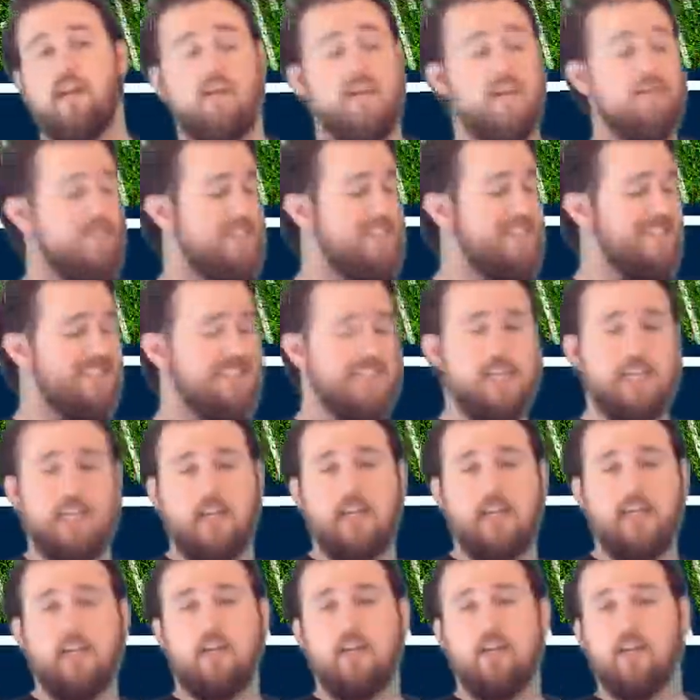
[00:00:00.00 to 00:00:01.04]
Even Zeke,
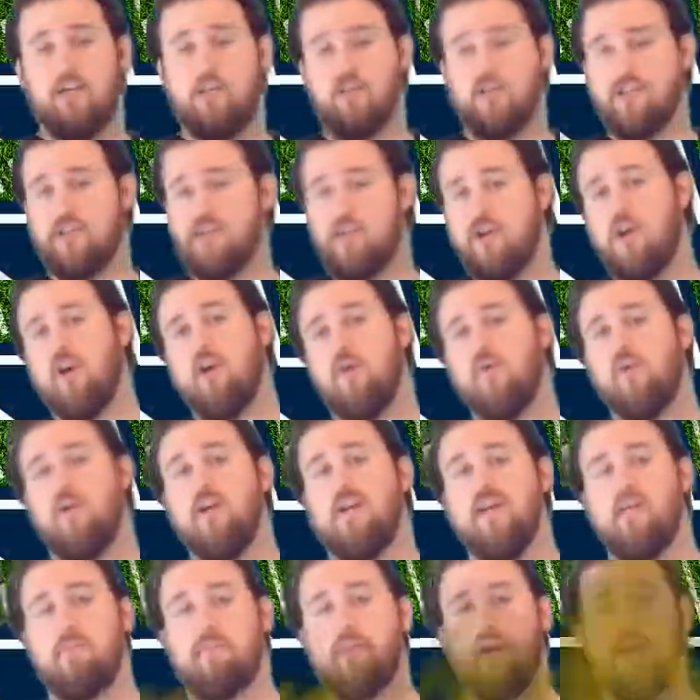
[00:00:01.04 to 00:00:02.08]
your star
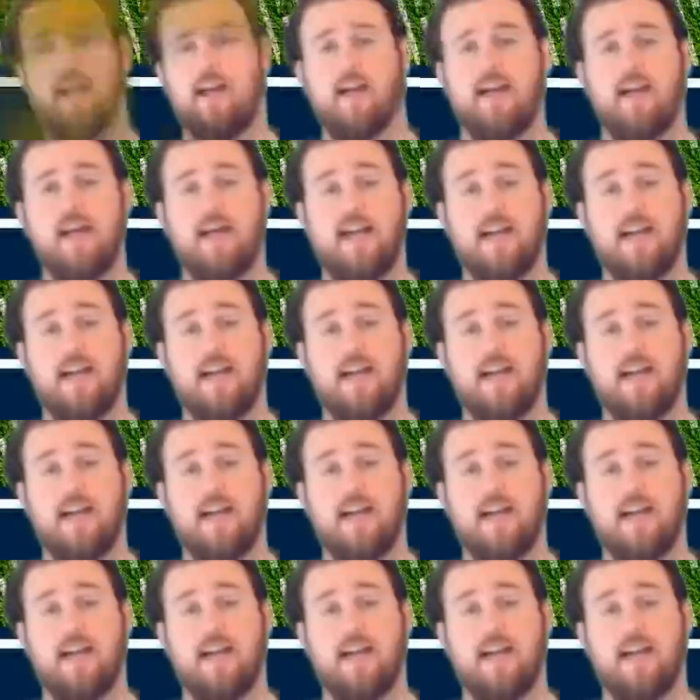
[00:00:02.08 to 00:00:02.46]
running back,